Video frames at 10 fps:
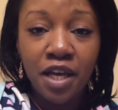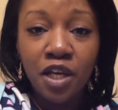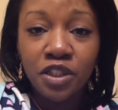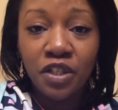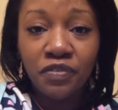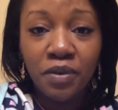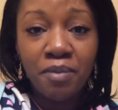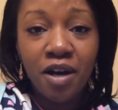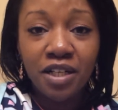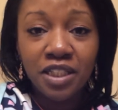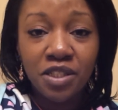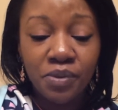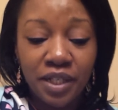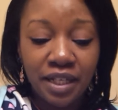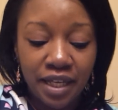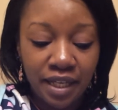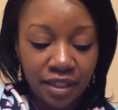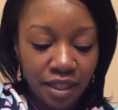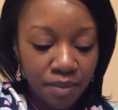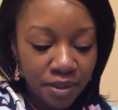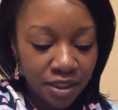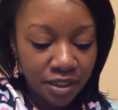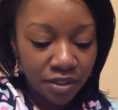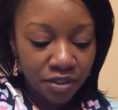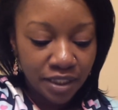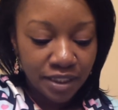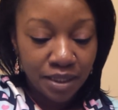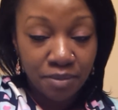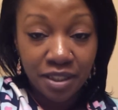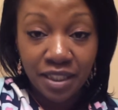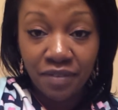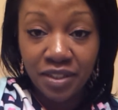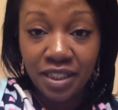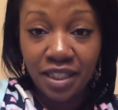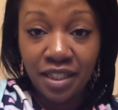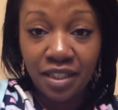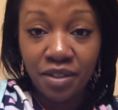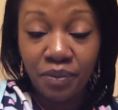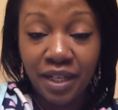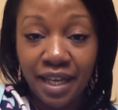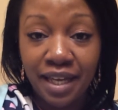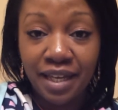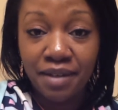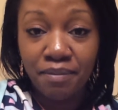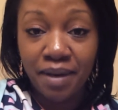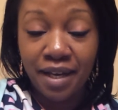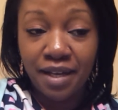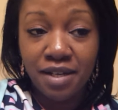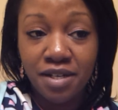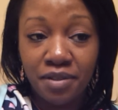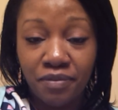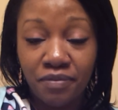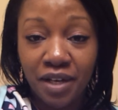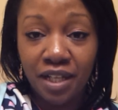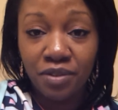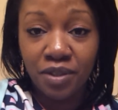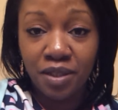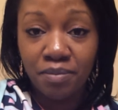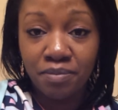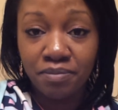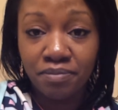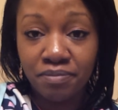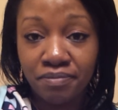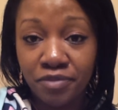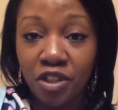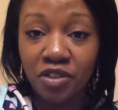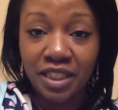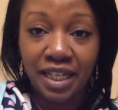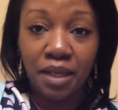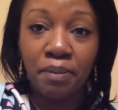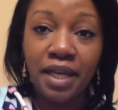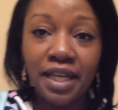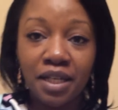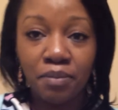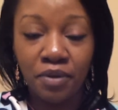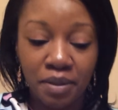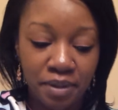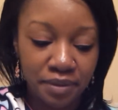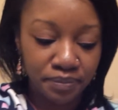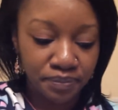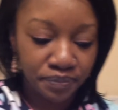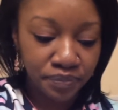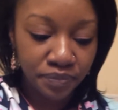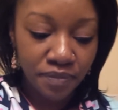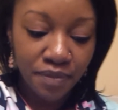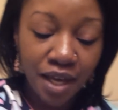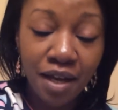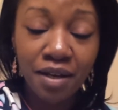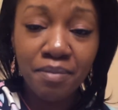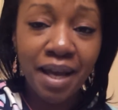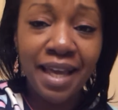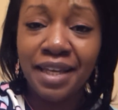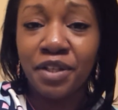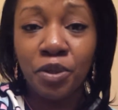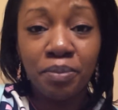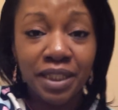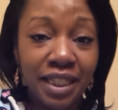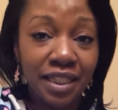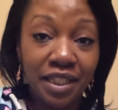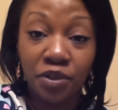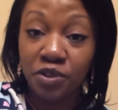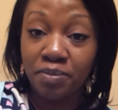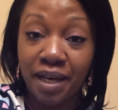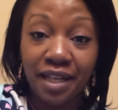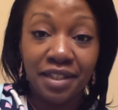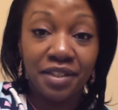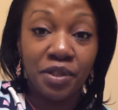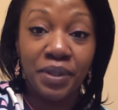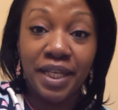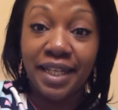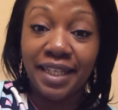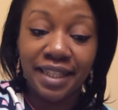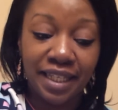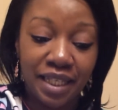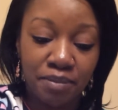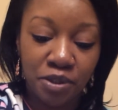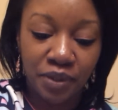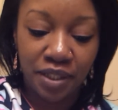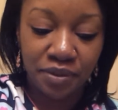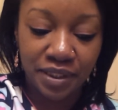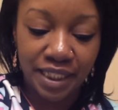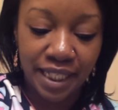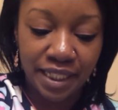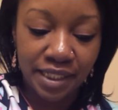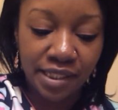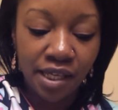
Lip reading: So from August the 29th up until September the 17th, when I had my follow-up, second opinion appointment, I had no bleeding, no spotting, no anything in between those dates.